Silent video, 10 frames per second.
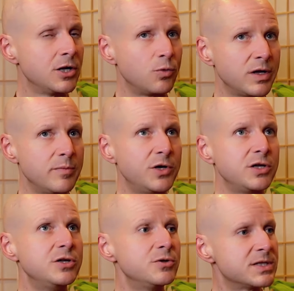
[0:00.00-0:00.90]
where the Buddha
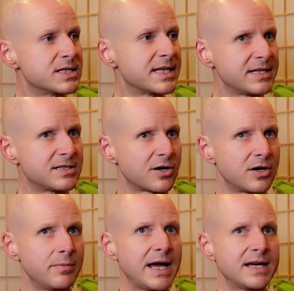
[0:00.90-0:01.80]
uses that
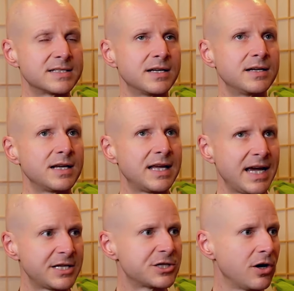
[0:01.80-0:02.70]
term as a
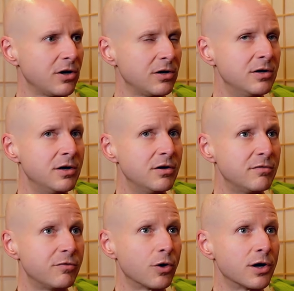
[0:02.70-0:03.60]
catch-all
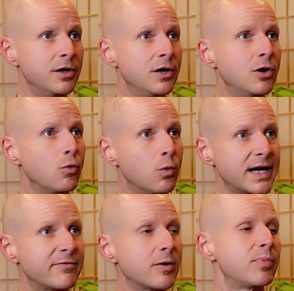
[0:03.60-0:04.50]
for
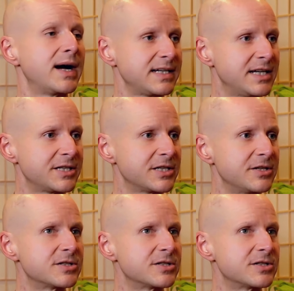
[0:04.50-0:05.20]
whatever practitioners